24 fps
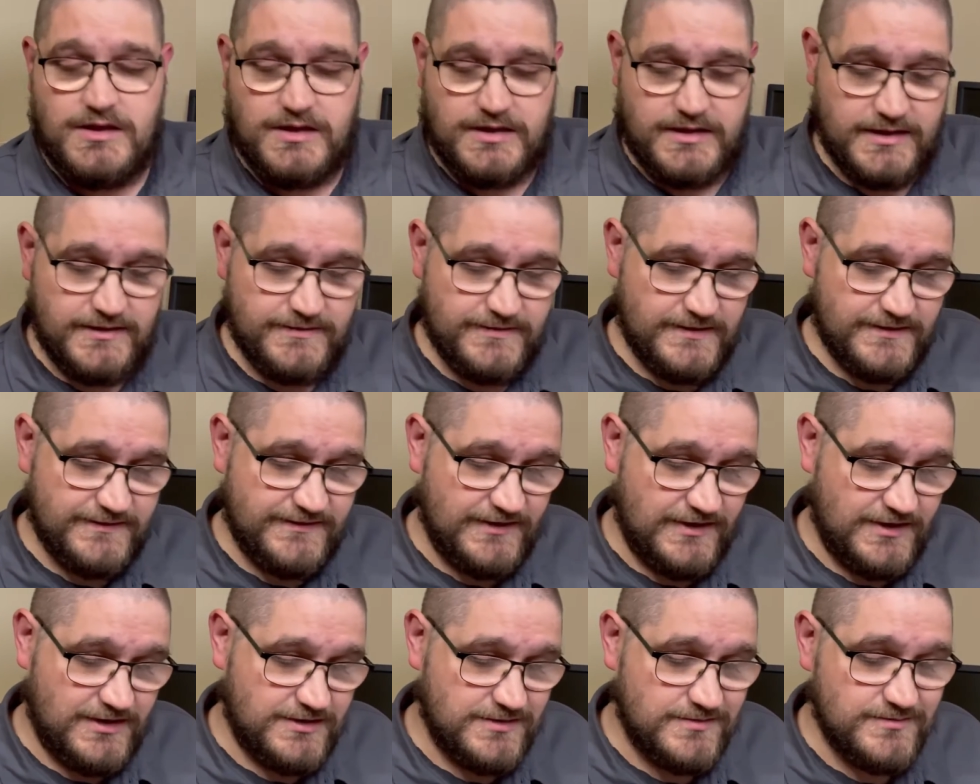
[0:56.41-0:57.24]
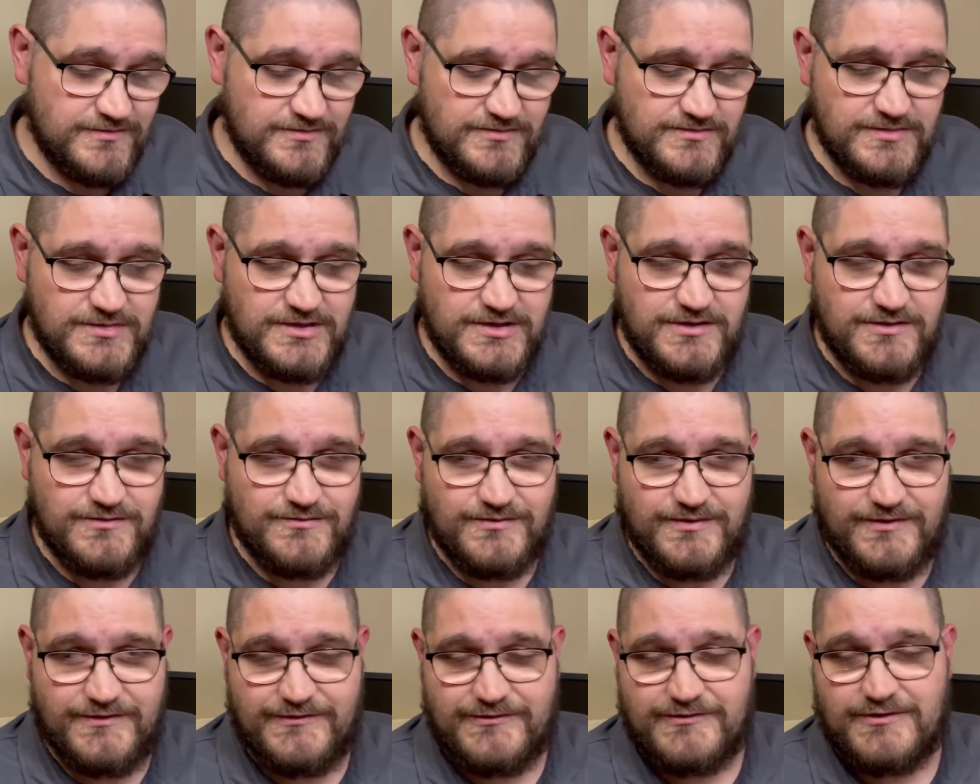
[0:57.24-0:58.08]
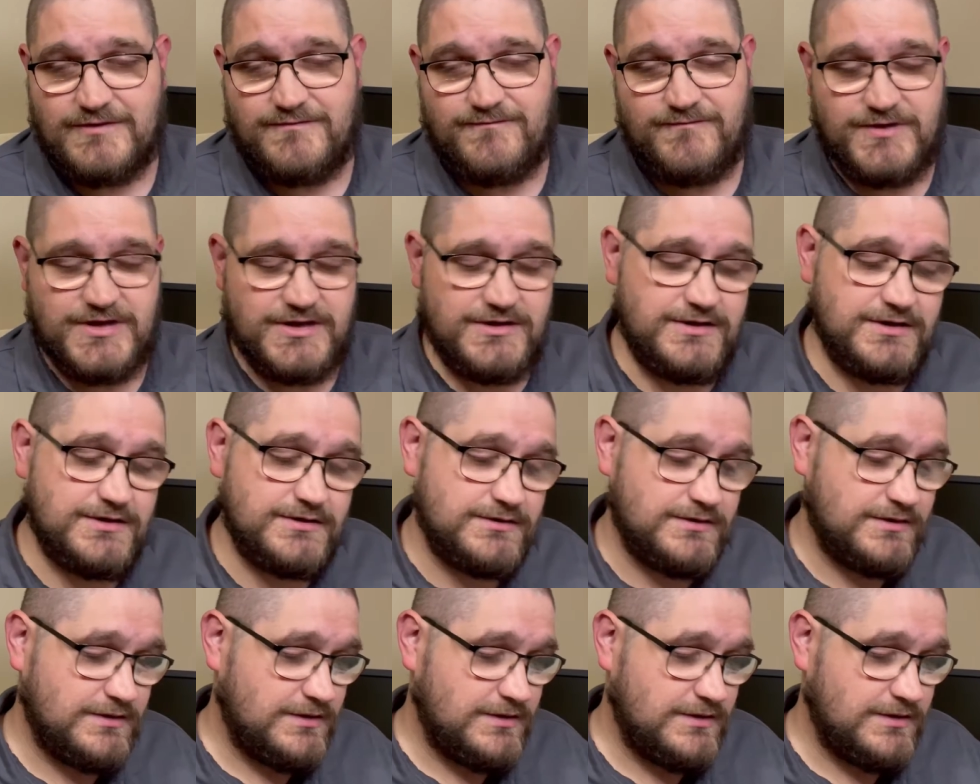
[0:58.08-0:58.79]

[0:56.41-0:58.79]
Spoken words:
at the time it was convenient.